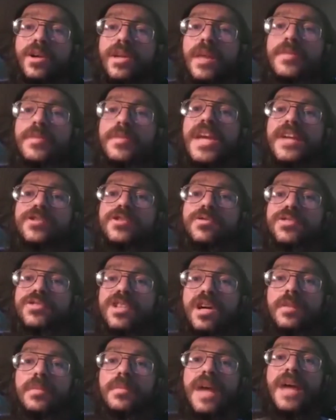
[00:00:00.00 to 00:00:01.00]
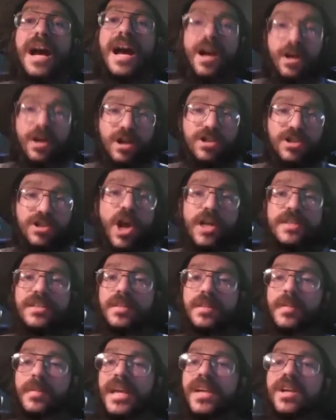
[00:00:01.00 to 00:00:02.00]
Let me ask you something, because Arden
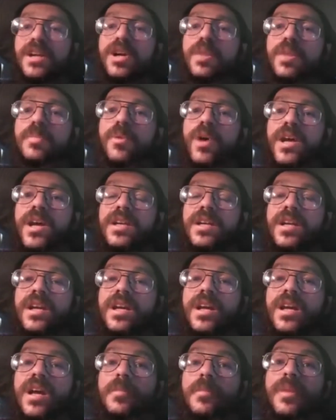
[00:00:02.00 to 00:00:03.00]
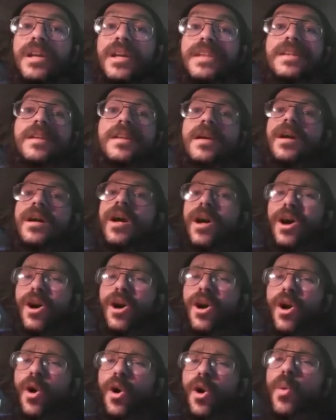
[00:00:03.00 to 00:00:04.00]
did make a good point. But
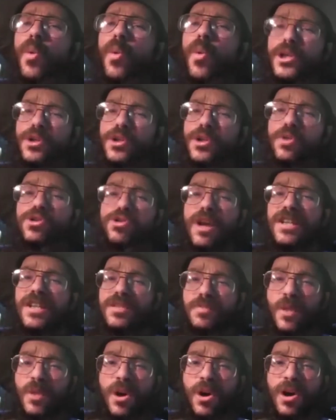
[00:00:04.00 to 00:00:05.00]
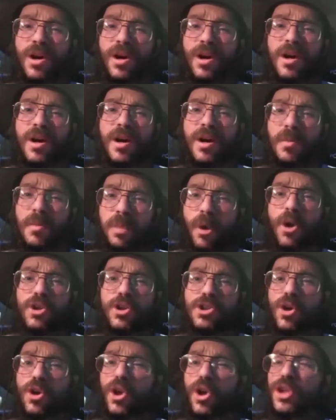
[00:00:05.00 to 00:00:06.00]
who would you trust more,
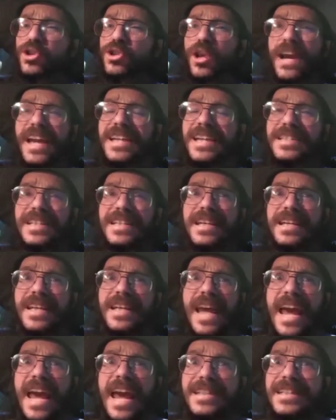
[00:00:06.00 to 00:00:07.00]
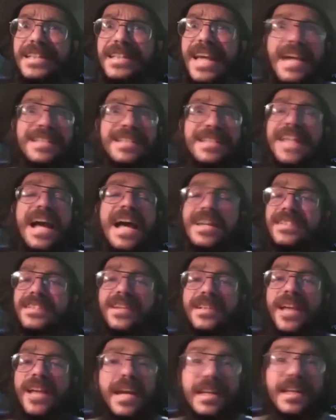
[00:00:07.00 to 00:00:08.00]
Paul George or AD? AD has not
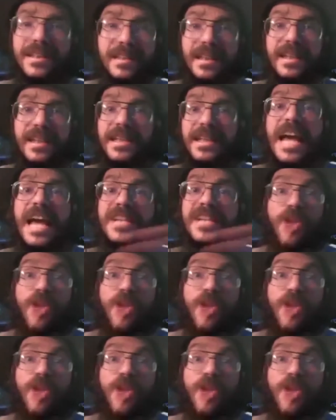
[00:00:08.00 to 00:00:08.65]
done anything. He has no.